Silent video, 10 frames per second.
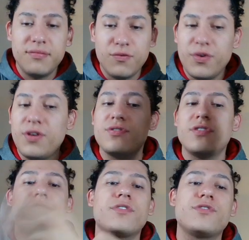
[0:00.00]
we use it
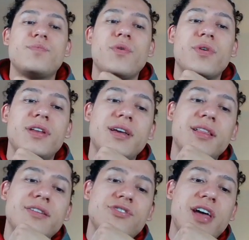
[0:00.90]
for spoken
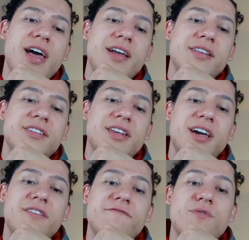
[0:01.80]
English, and the
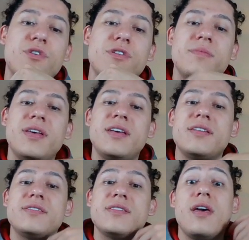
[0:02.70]
negative form
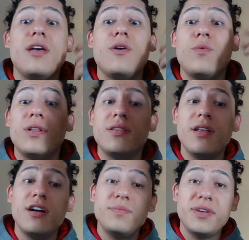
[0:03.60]
is will
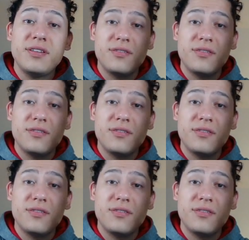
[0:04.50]
not, but